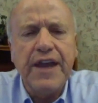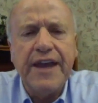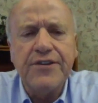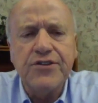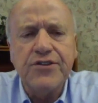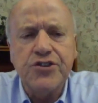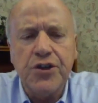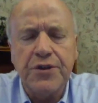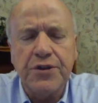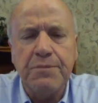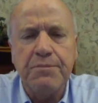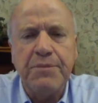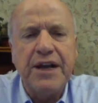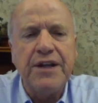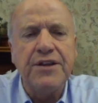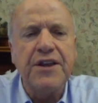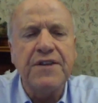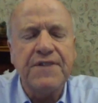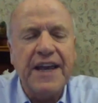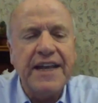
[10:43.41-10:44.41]
and so the bill
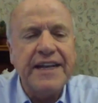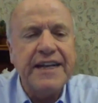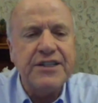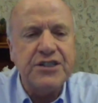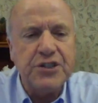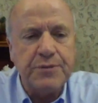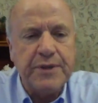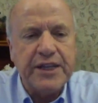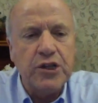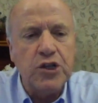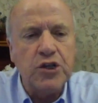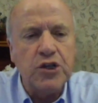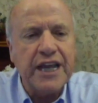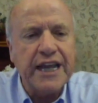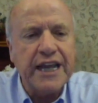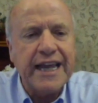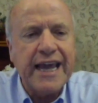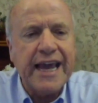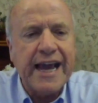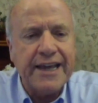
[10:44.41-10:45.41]
that they need to be
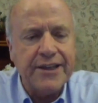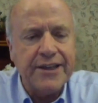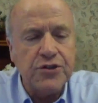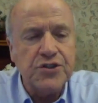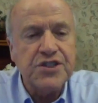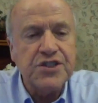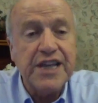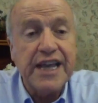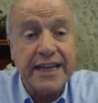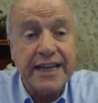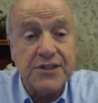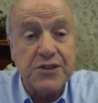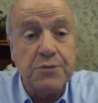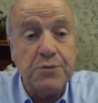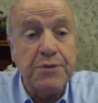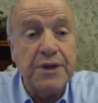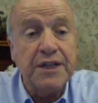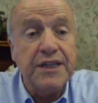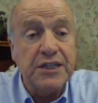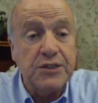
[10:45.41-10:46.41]
looking at you're saying is a
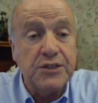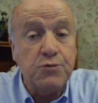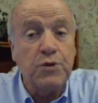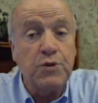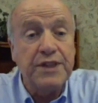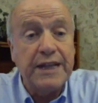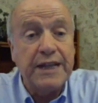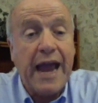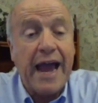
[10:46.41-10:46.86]
bill that will